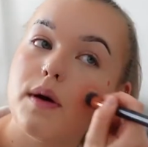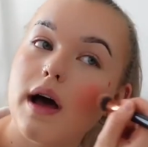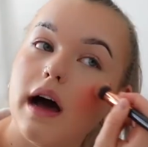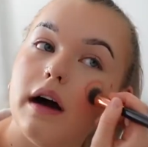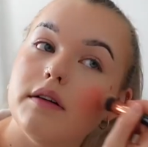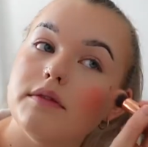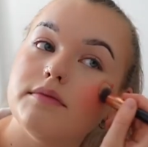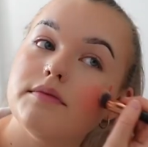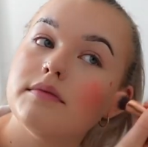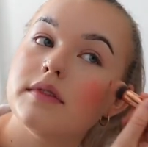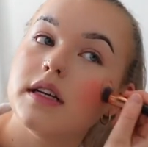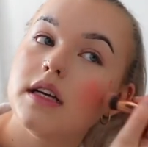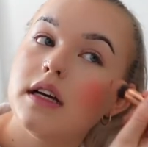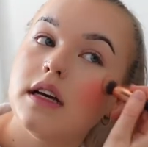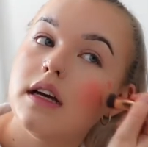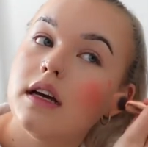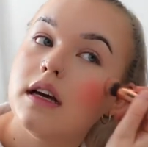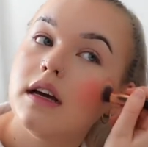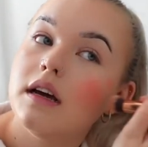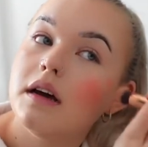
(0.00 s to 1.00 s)
well.
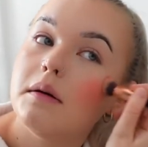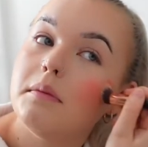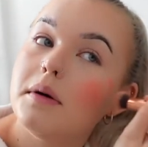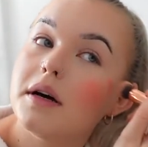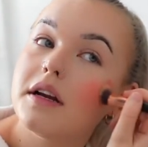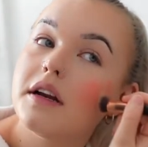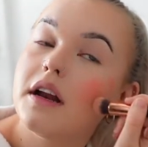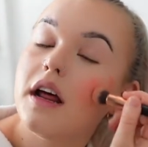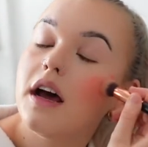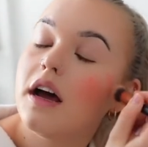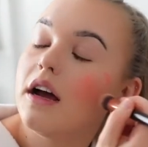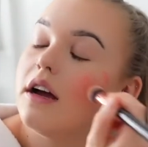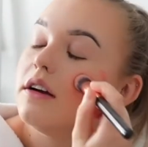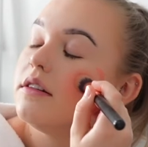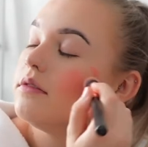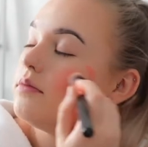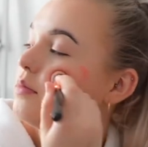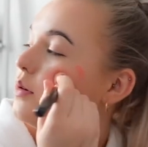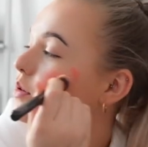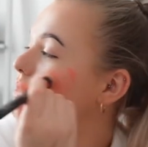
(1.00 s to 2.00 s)
But I
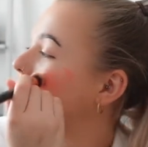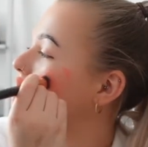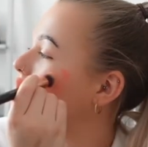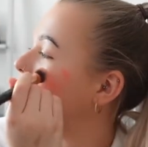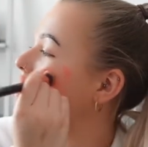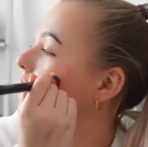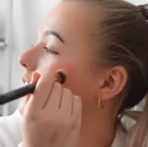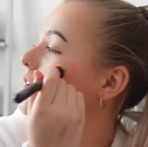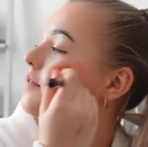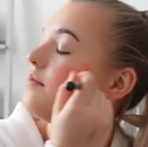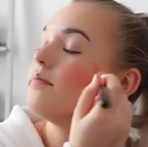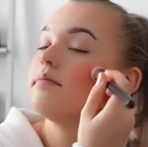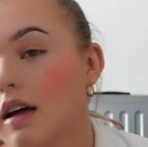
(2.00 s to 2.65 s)
don't know, we'll see.